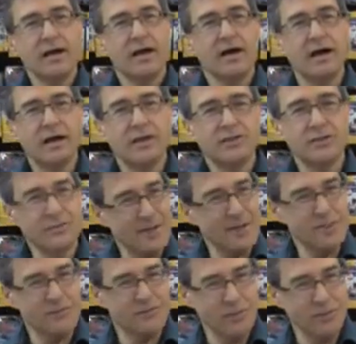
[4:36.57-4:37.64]
Uh,
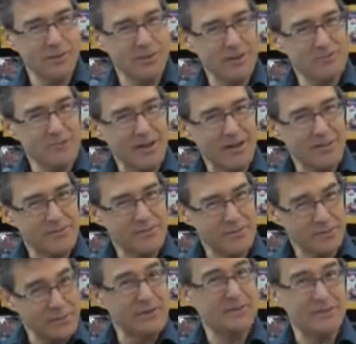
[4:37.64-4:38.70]
2014 is my
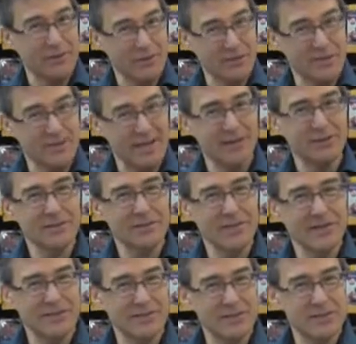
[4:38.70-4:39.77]
30th year in sales,
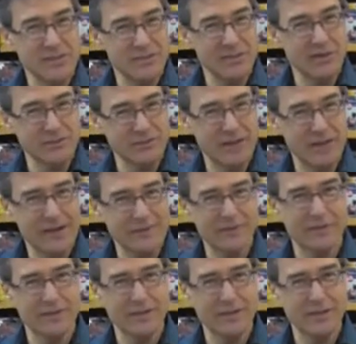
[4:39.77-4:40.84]
and if there's something I learned
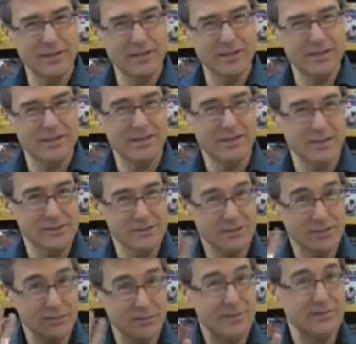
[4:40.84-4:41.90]
after 30 years, that there's
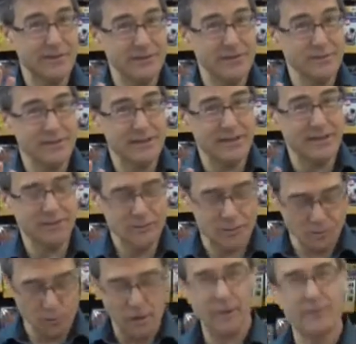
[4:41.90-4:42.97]
three things
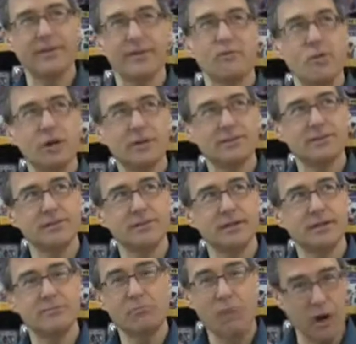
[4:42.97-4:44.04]
retailers want. They want
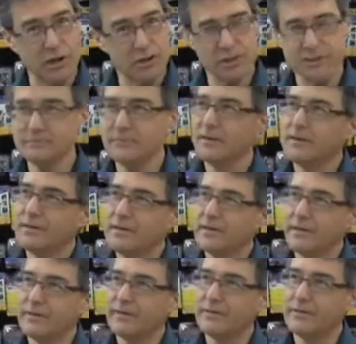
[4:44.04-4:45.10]
uh, margin,
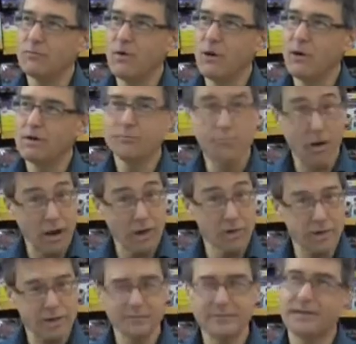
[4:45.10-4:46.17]
and they want
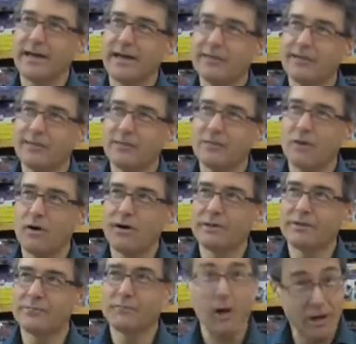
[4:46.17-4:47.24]
margin, and they
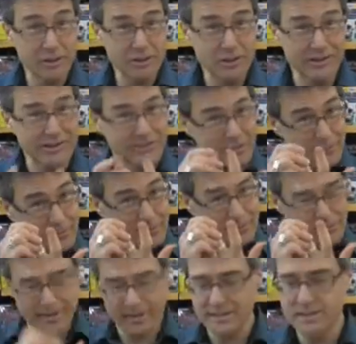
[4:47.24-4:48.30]
want margin. Three
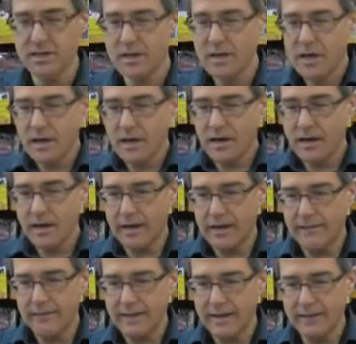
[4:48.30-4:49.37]
things.
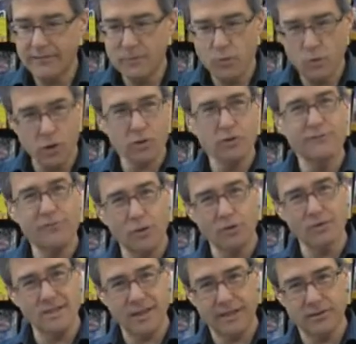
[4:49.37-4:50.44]
Uh, in the world of
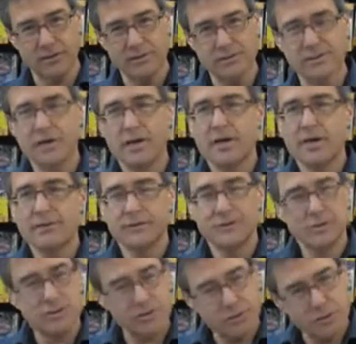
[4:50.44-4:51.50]
wholesalers,
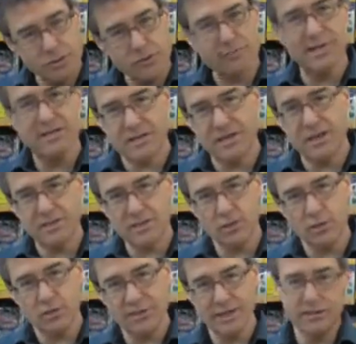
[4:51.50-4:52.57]
there's two basic kinds of
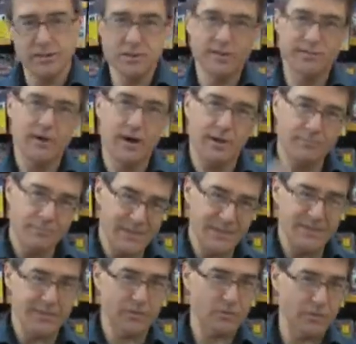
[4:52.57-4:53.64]
wholesalers. You've got
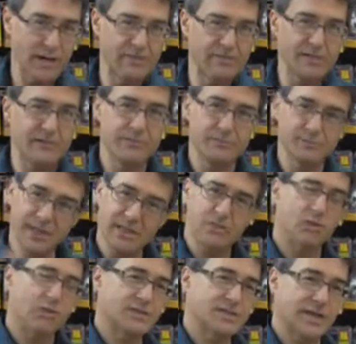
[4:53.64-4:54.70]
meat and gravy. The meat
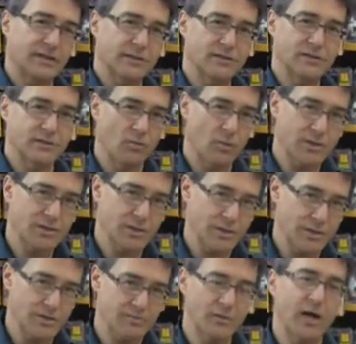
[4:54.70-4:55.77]
wholesalers are the ones that are going
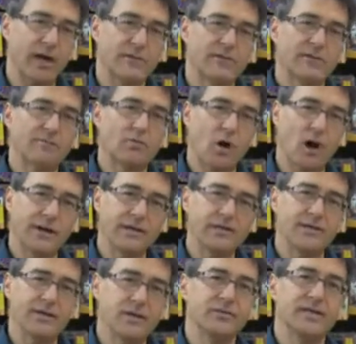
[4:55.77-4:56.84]
to supply you with the
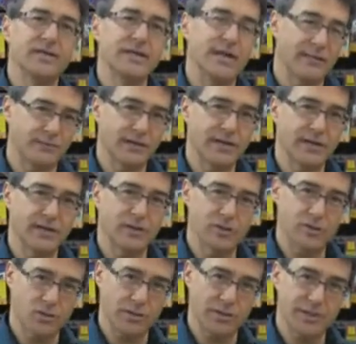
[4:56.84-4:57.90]
products that you need every day in your
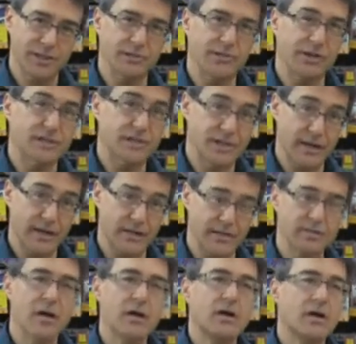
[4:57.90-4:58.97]
store to generate
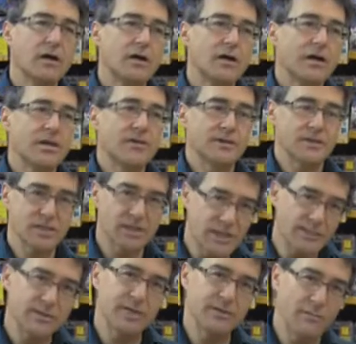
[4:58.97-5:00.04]
sales. There's
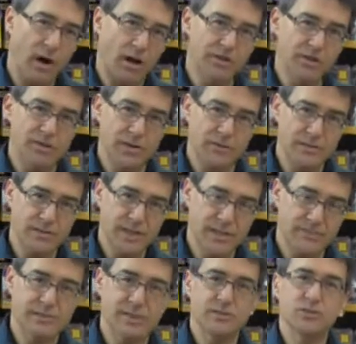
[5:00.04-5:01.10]
limited margins on those
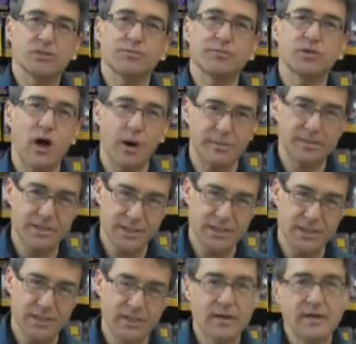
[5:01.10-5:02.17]
items because there's so much
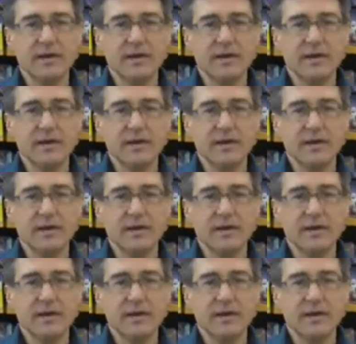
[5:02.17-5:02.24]
competition.